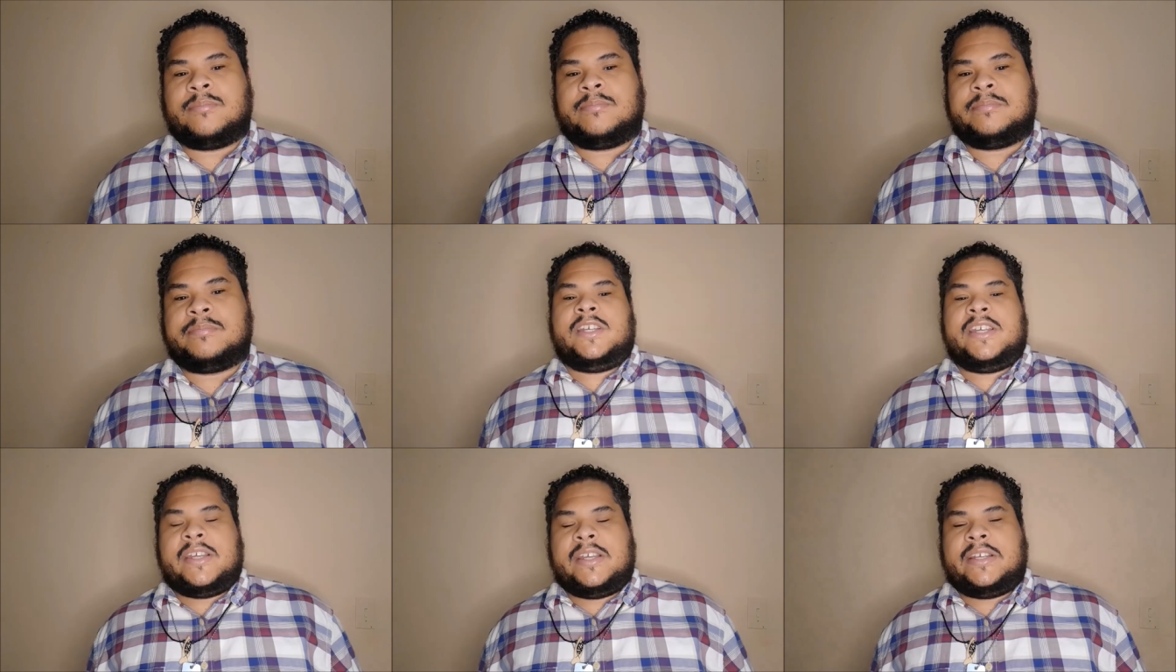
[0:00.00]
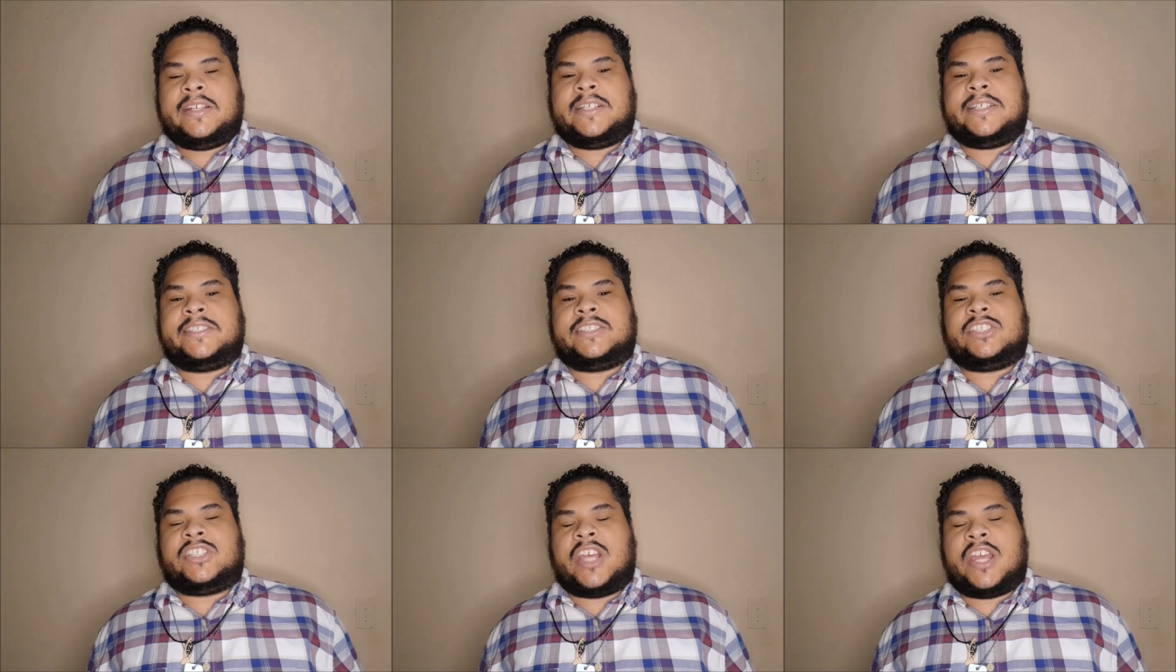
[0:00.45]
He
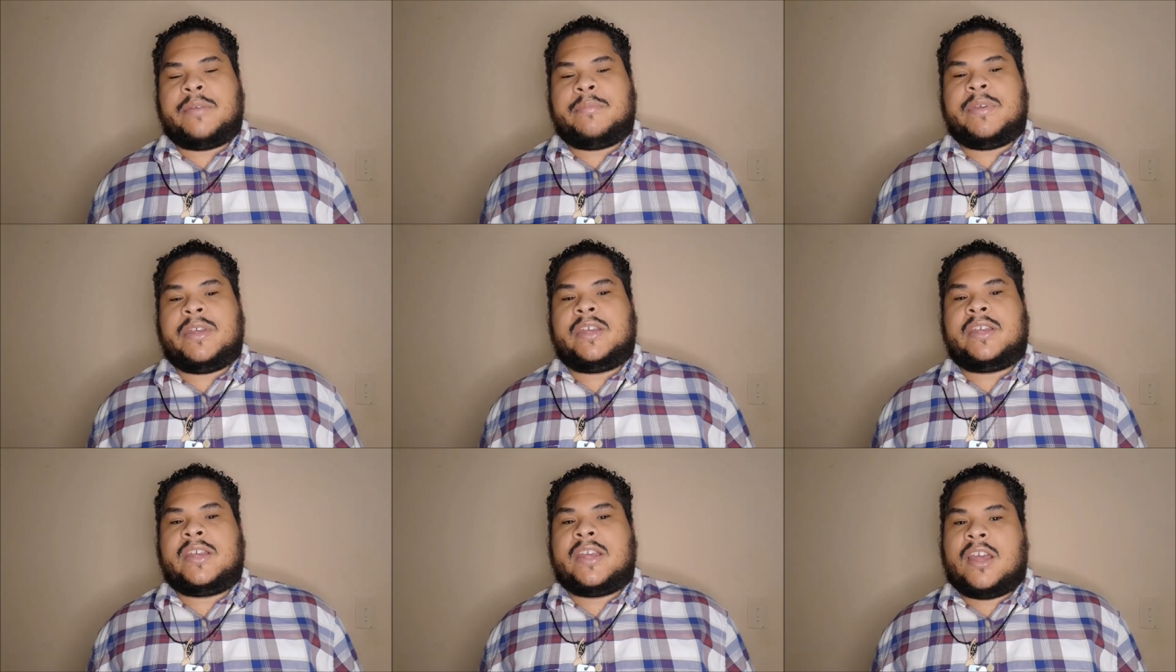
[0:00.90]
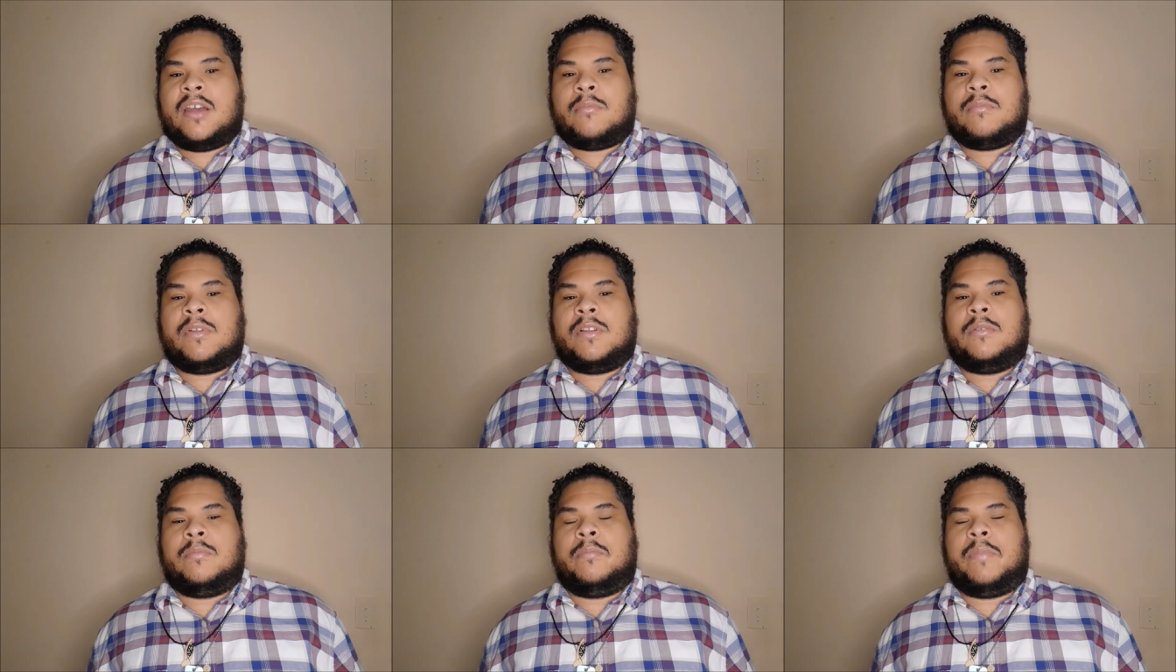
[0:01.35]
is Jamie
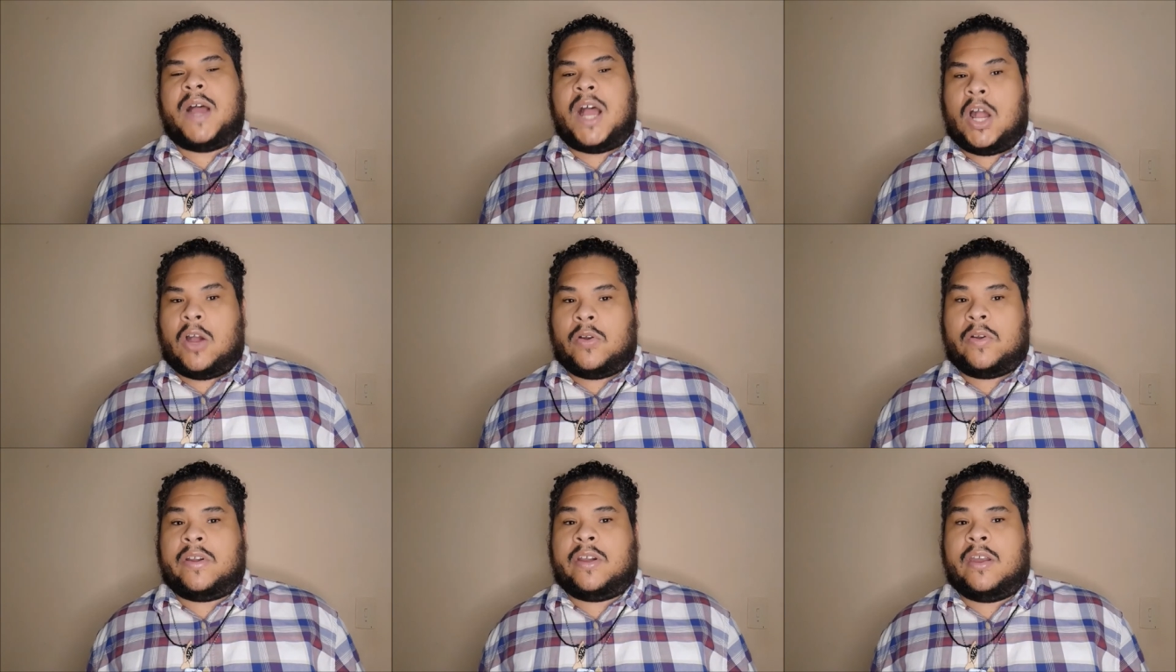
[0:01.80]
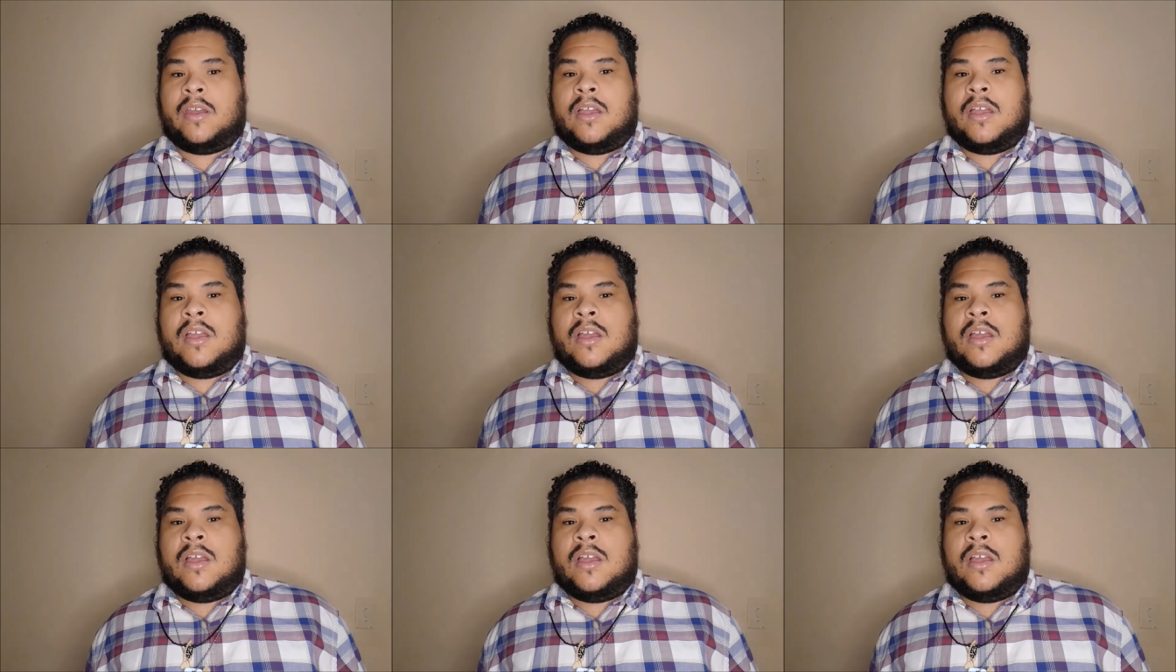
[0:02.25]
Campbell Bower.